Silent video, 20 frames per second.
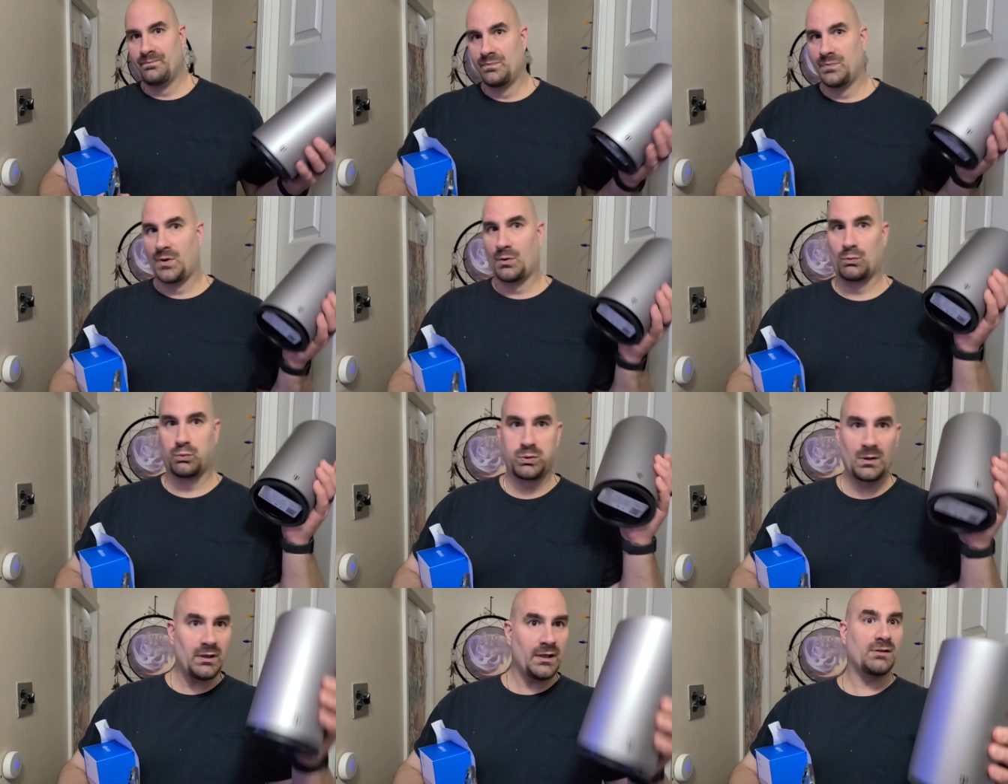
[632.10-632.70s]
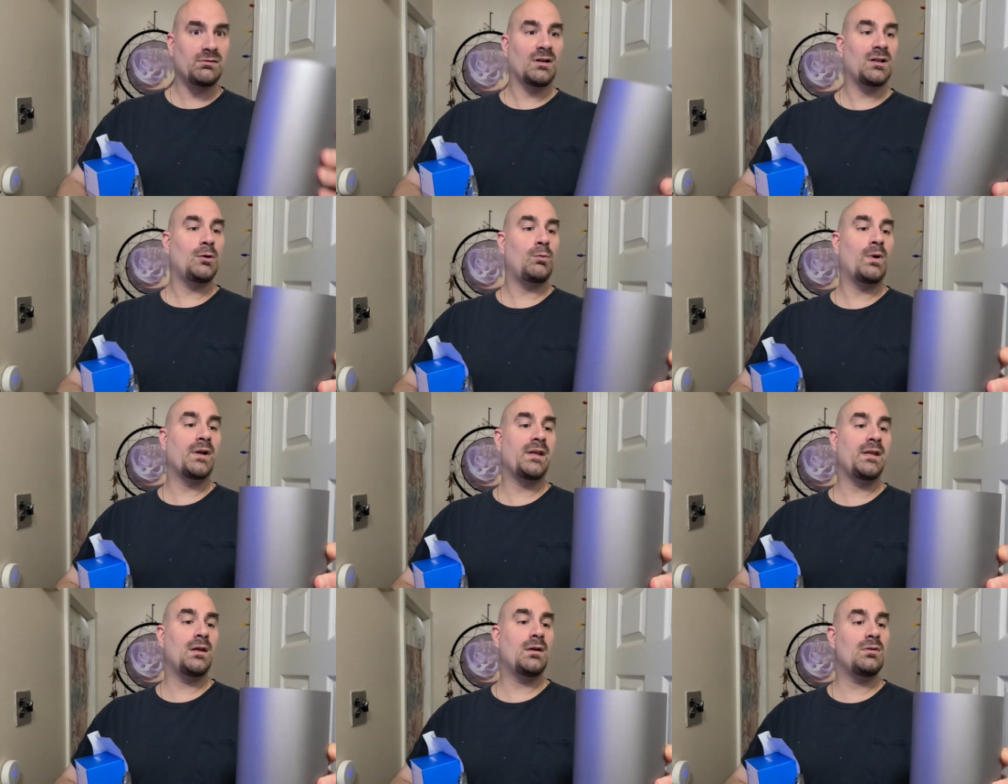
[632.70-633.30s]
really
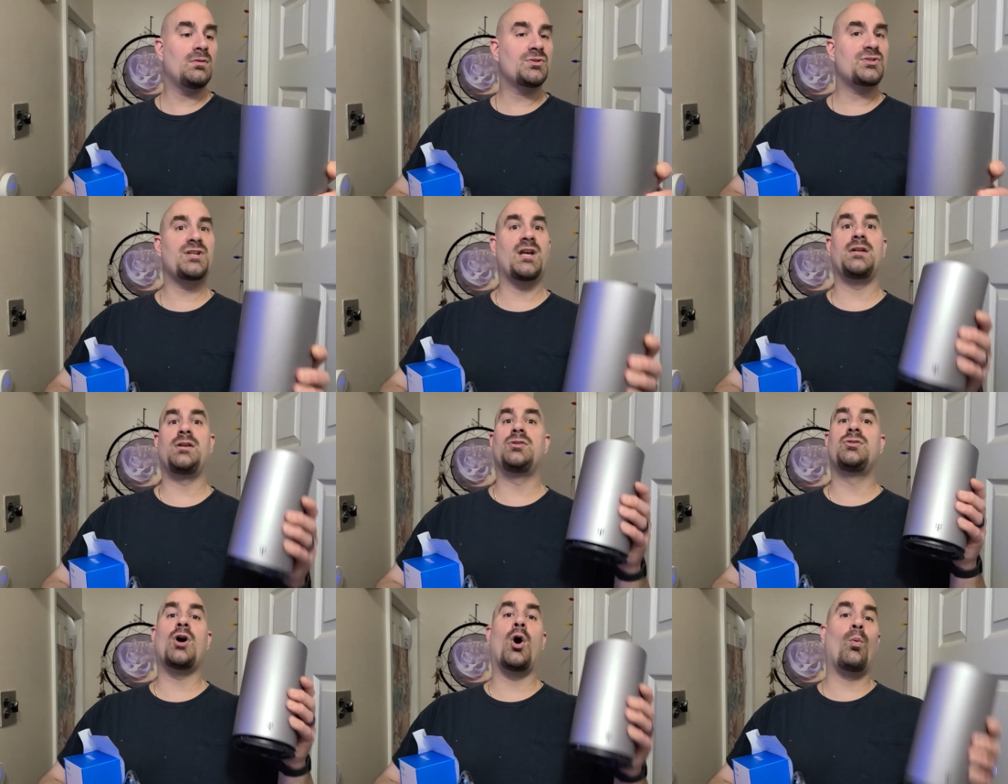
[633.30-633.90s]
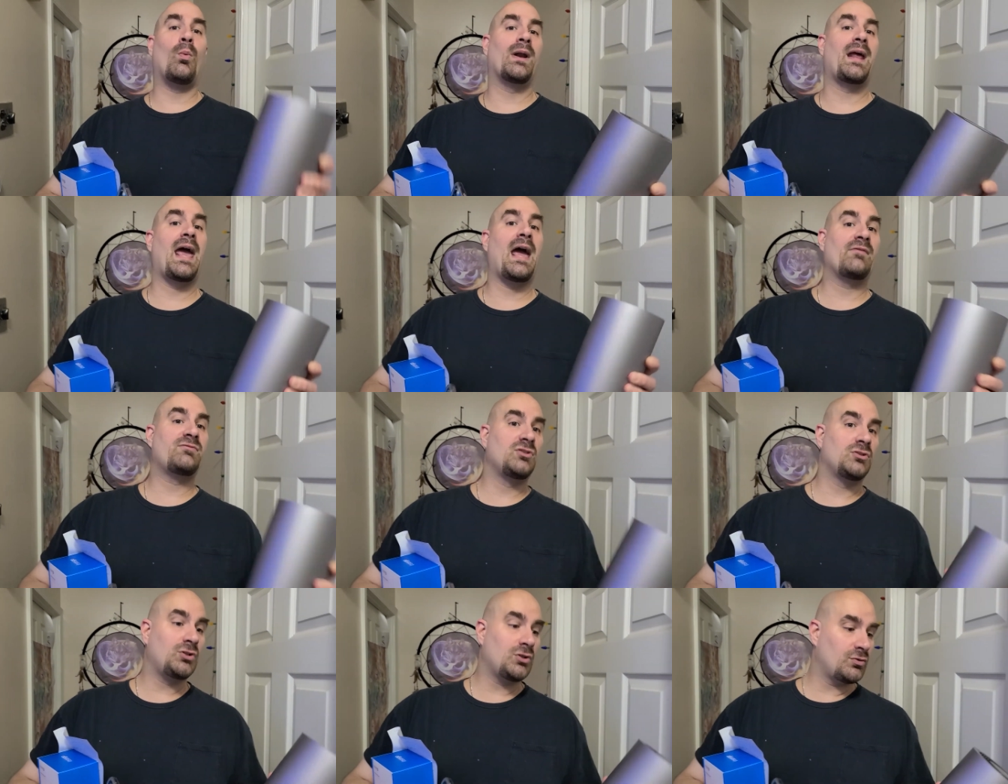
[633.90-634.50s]
want to use and you don't want to have
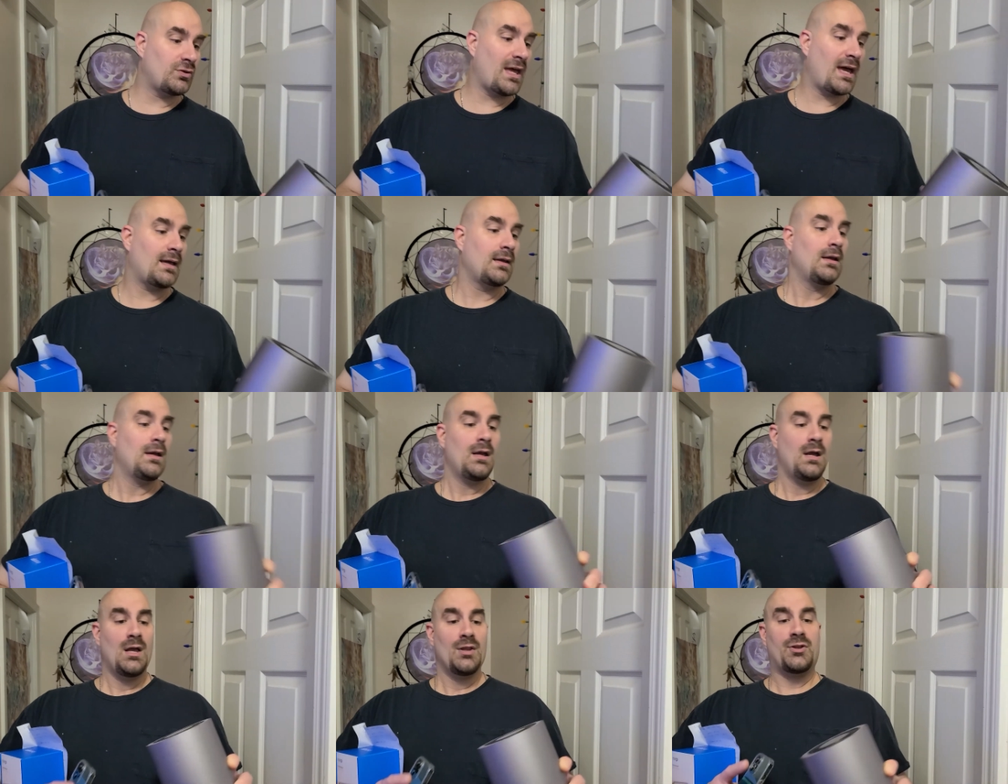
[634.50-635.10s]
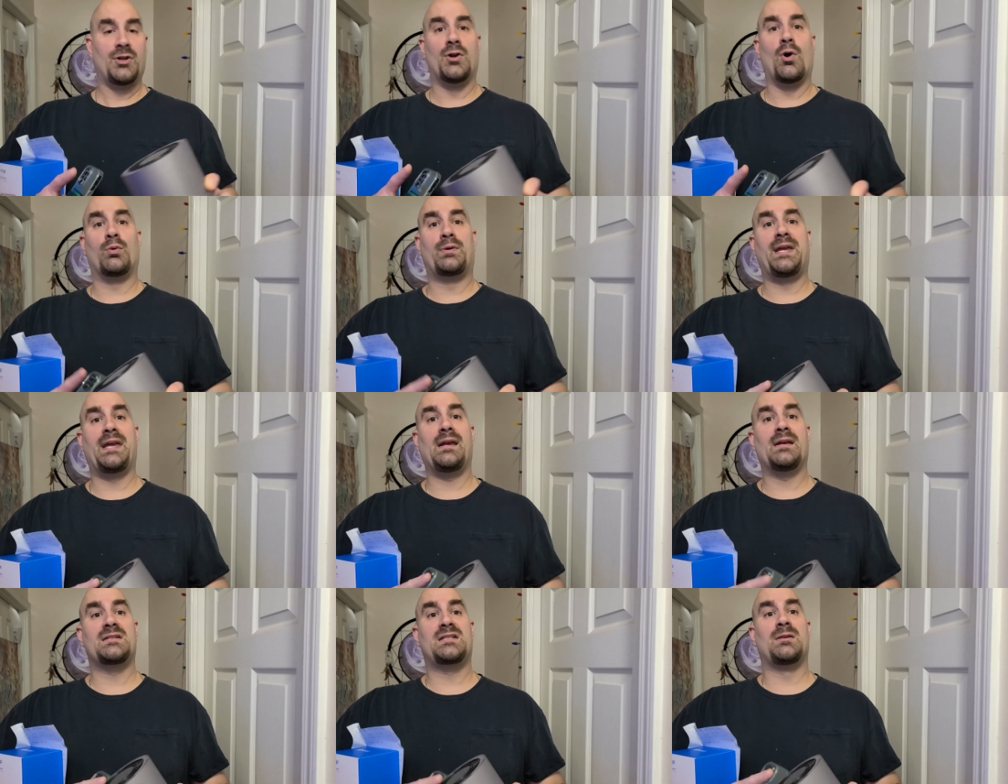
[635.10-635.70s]
to do that, the
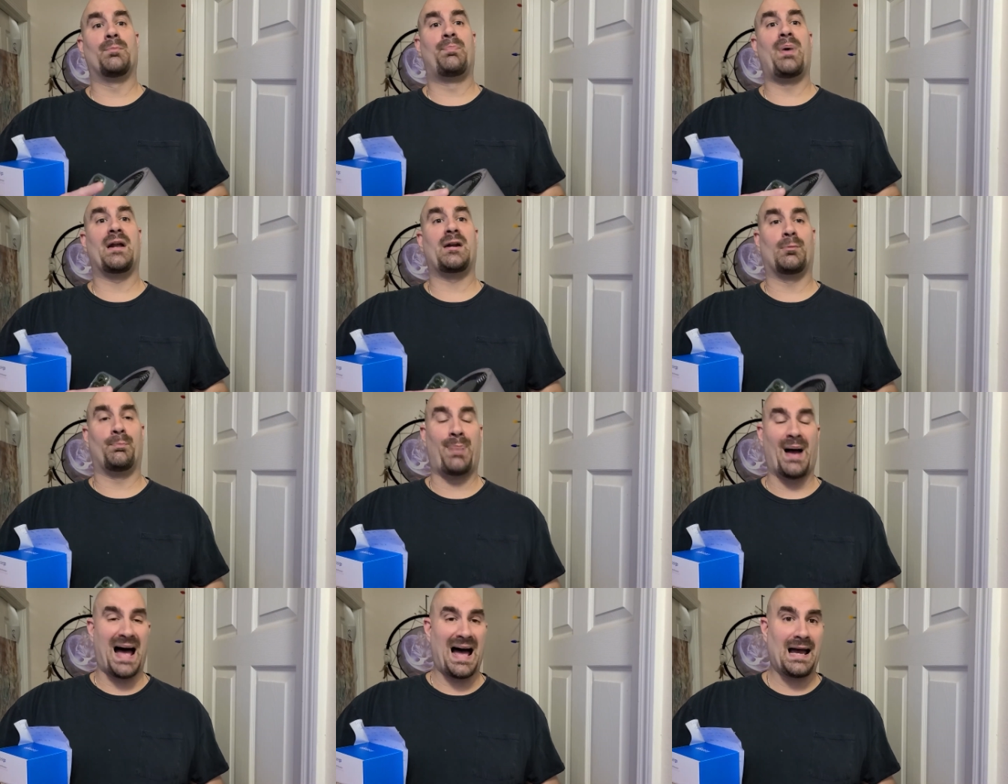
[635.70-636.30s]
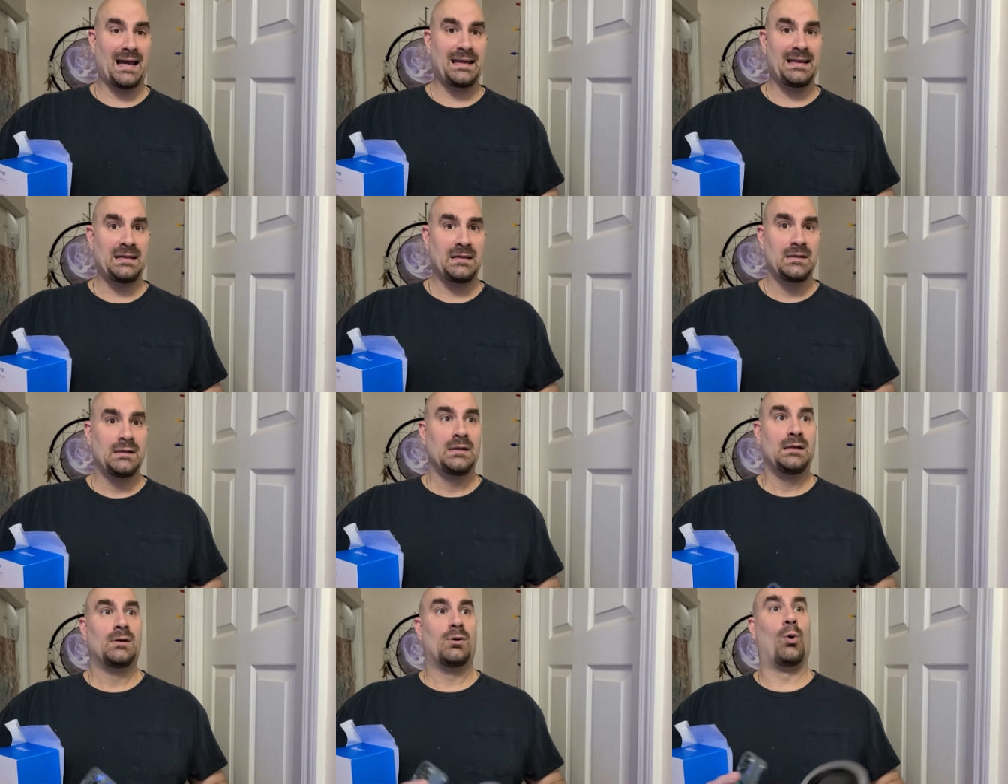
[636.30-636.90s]
Nokia is the better buy
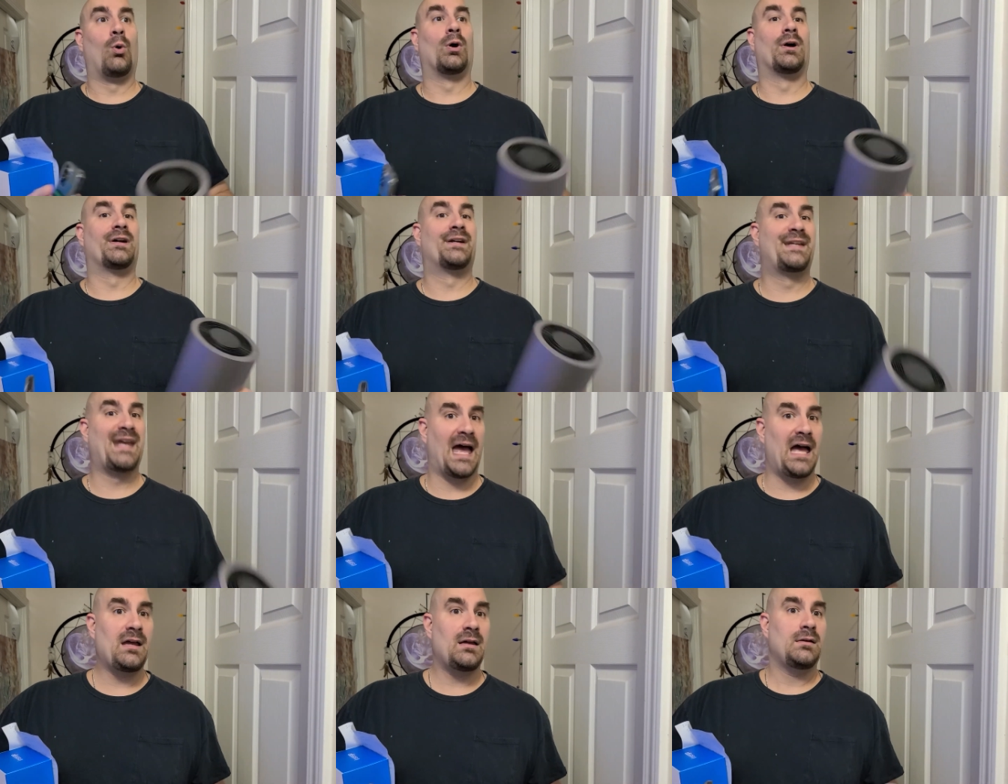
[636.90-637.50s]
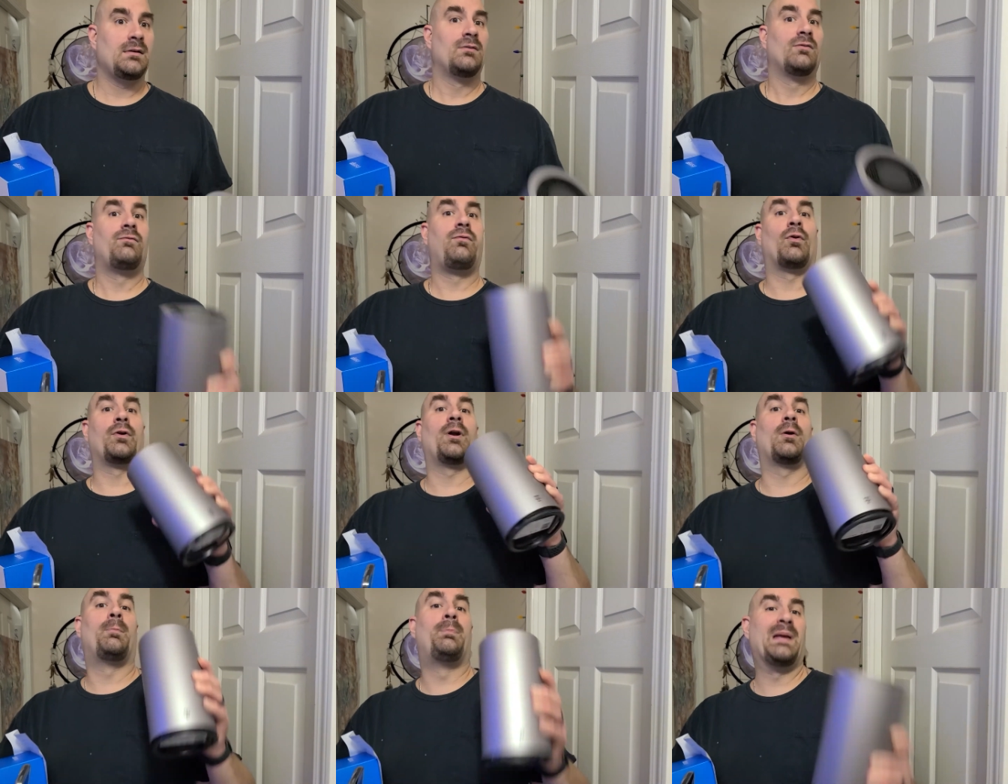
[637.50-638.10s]
or get
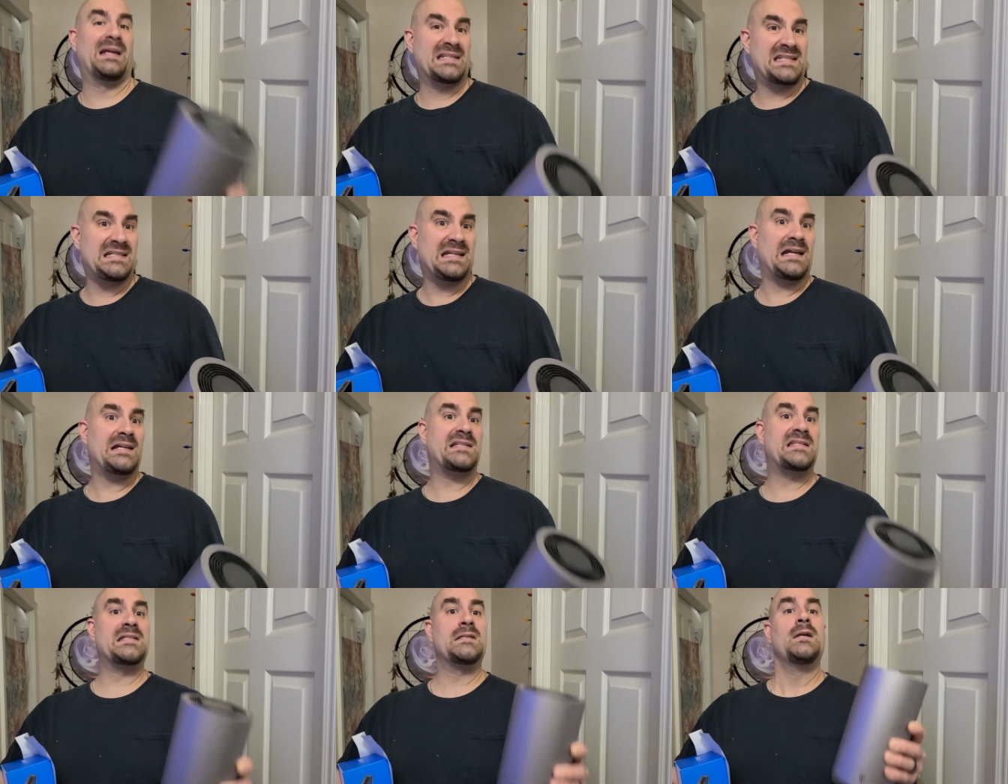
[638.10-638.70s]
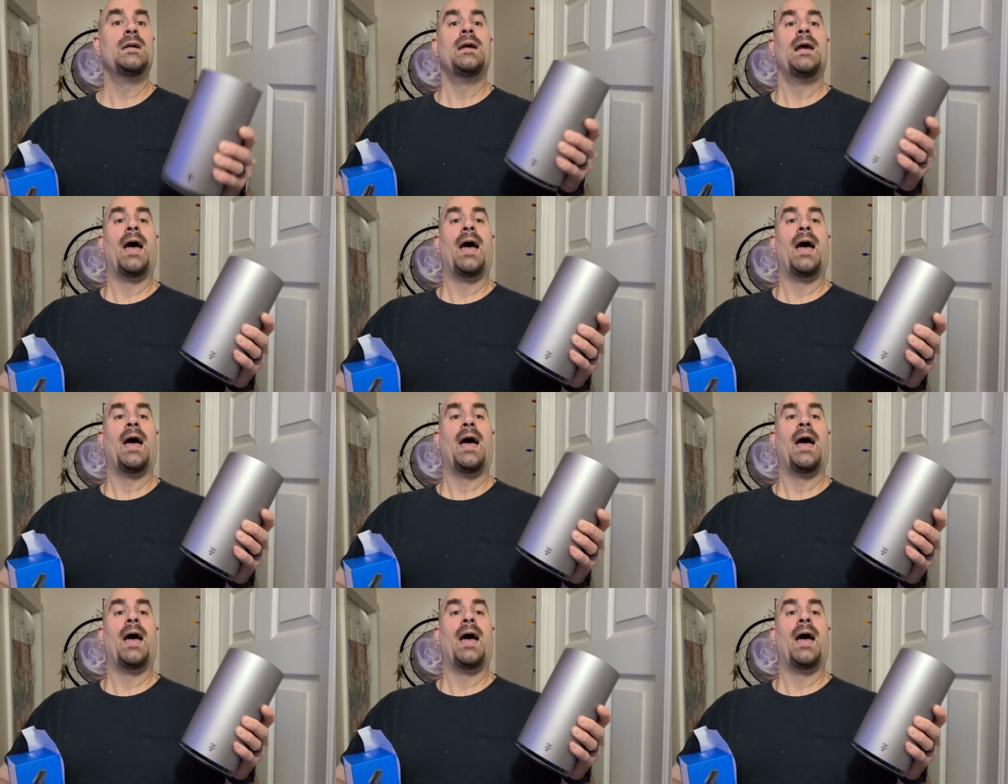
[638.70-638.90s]
for your business.